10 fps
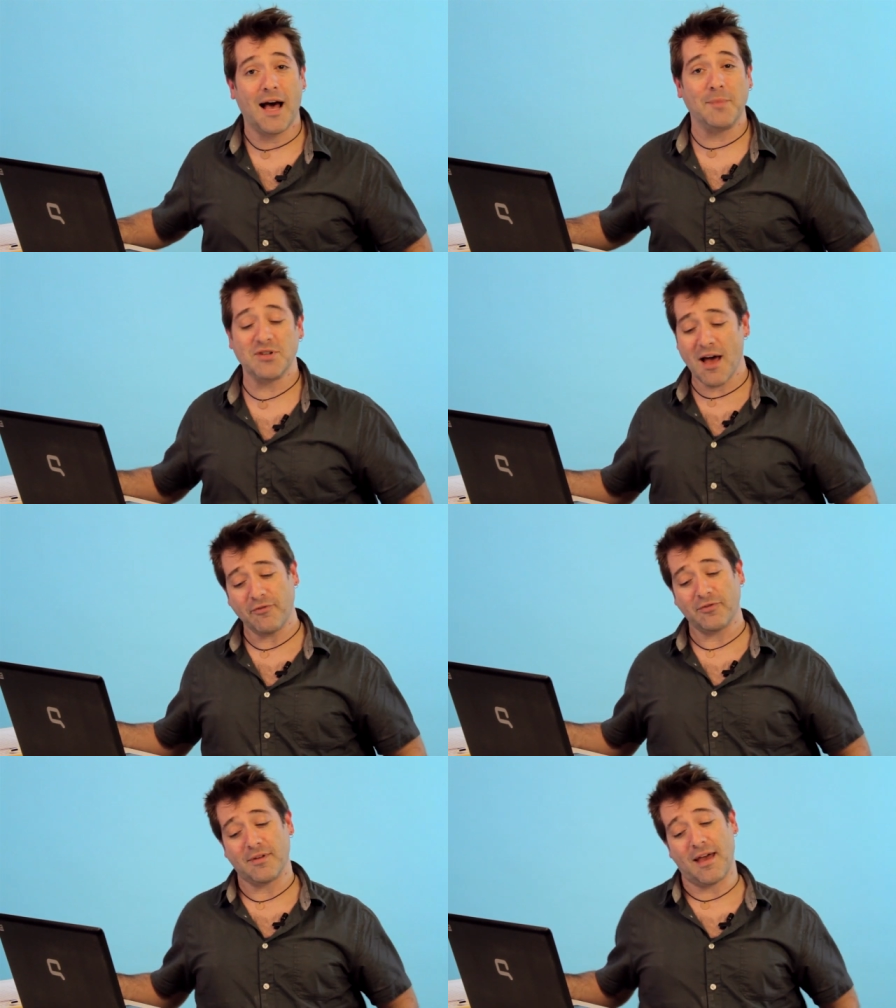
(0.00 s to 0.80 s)
I'm
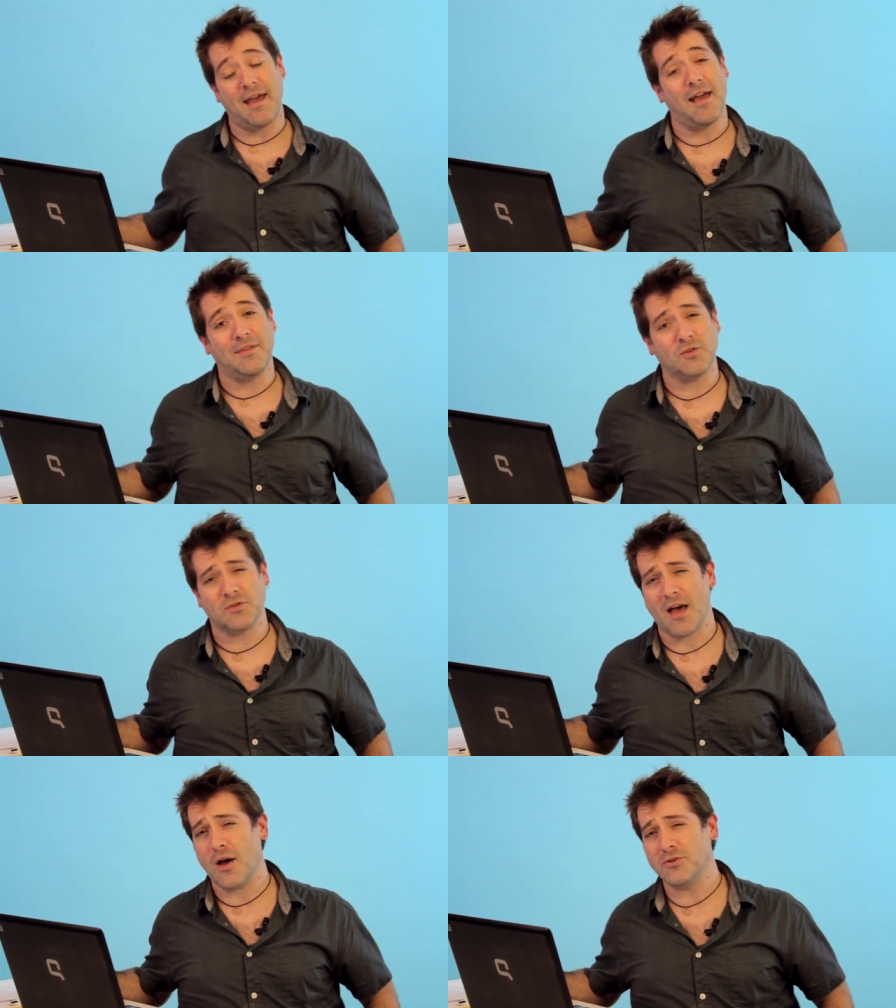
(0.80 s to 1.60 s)
Geoph, and this
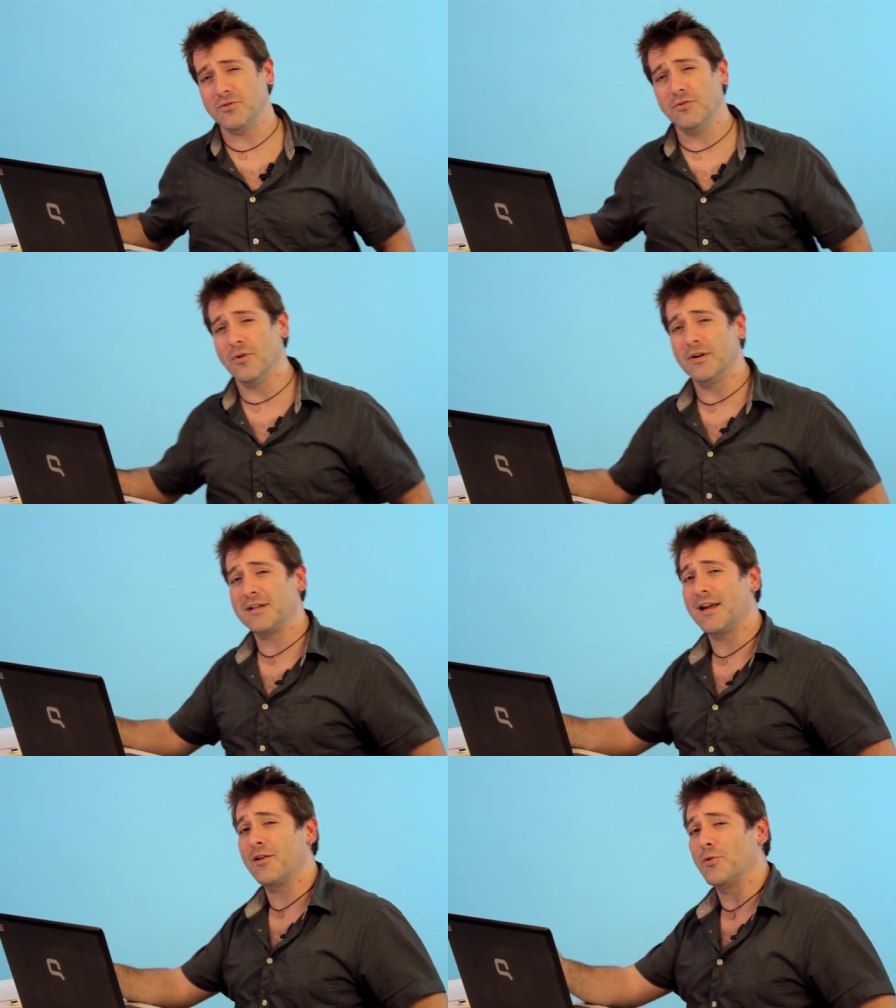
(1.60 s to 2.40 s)
was how to uh,
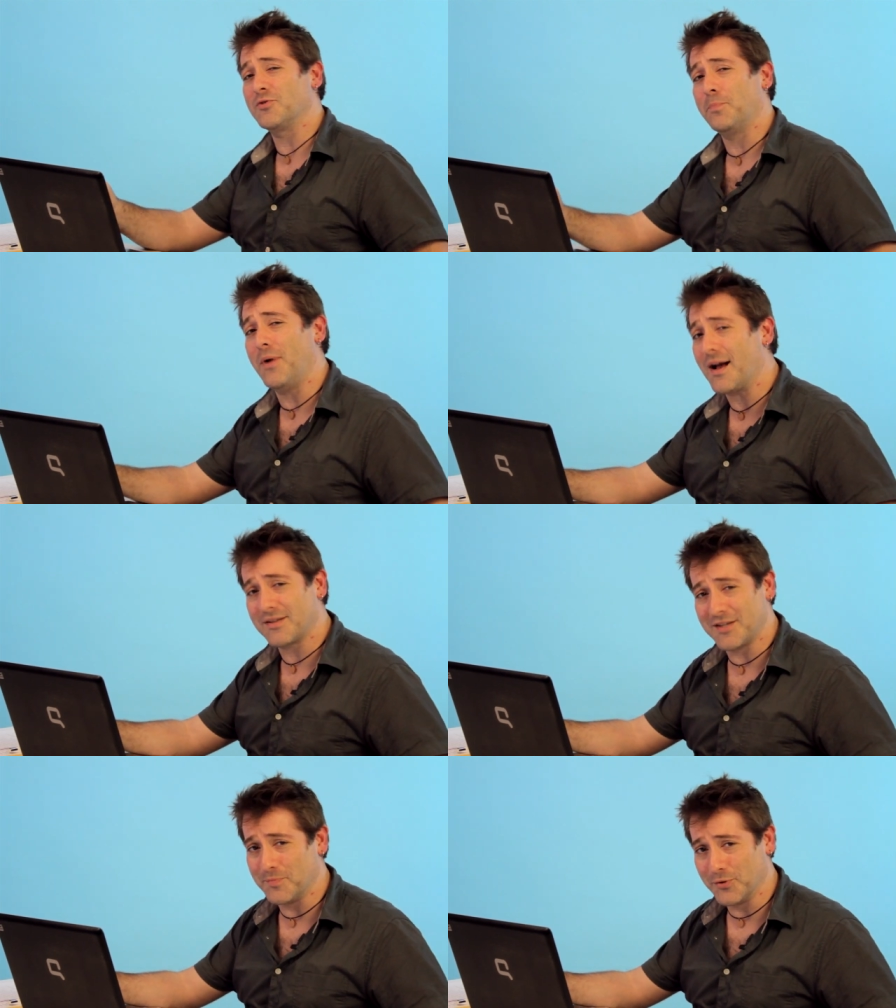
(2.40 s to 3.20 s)
take care of those
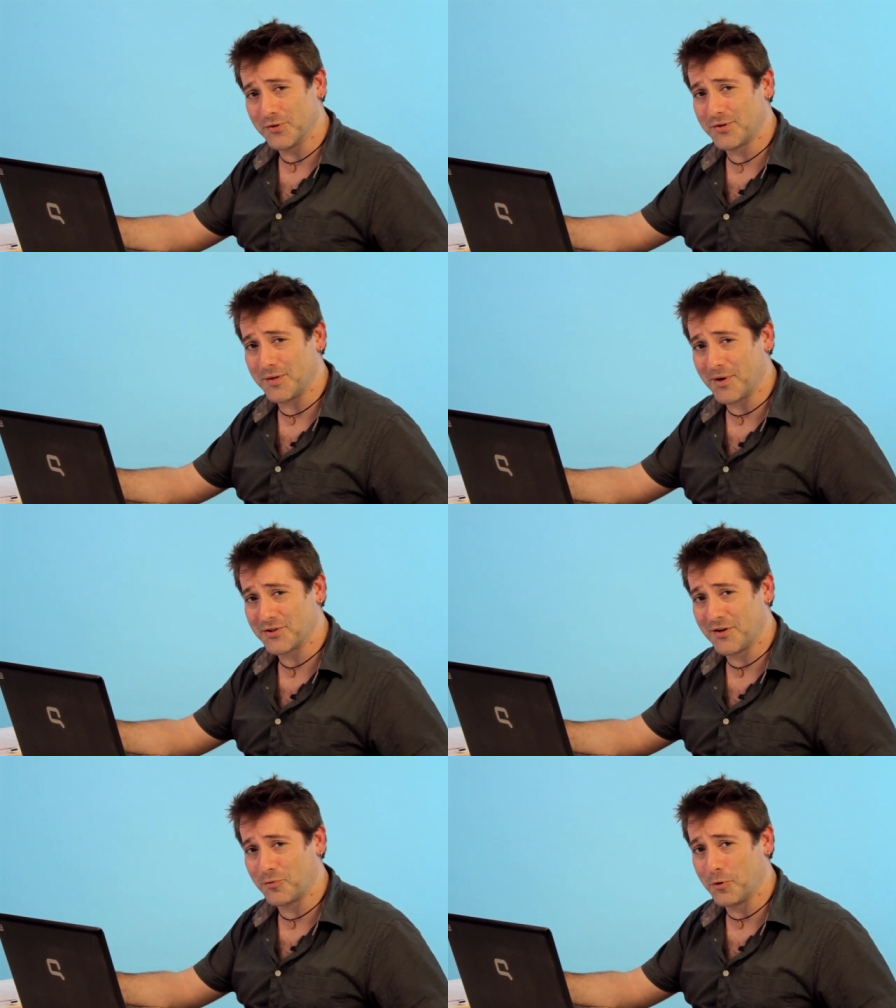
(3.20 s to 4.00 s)
box symbols in
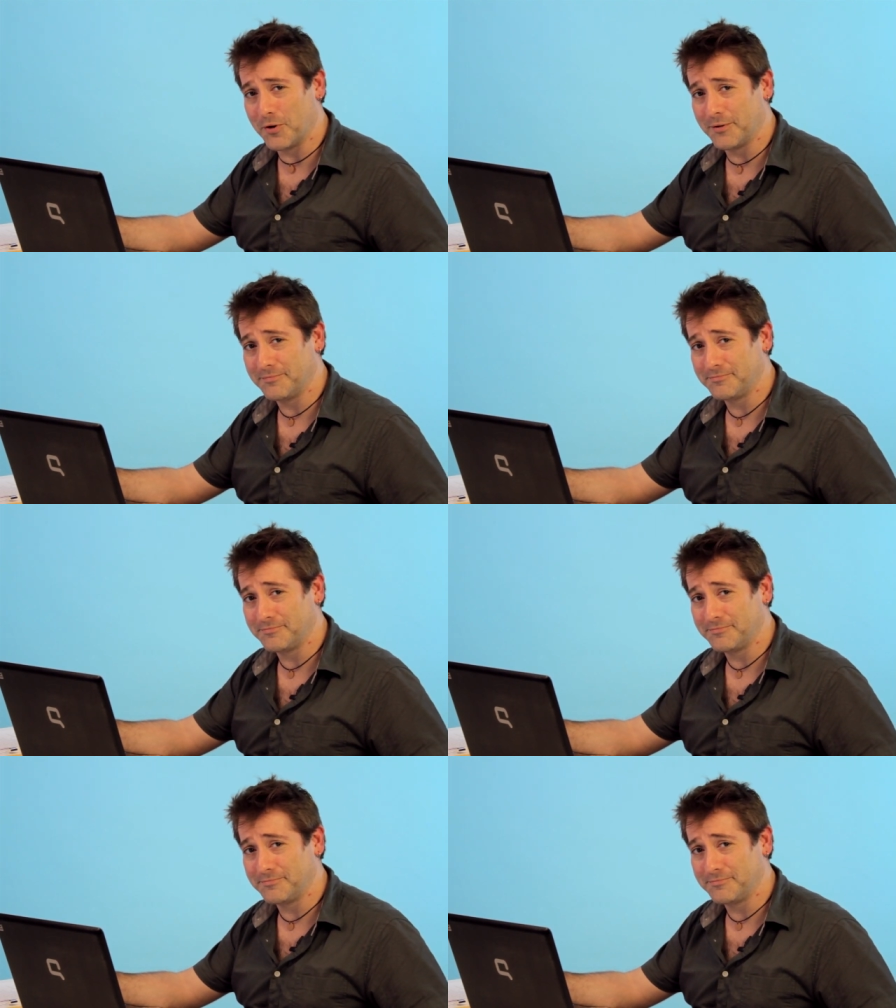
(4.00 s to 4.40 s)
Microsoft Word.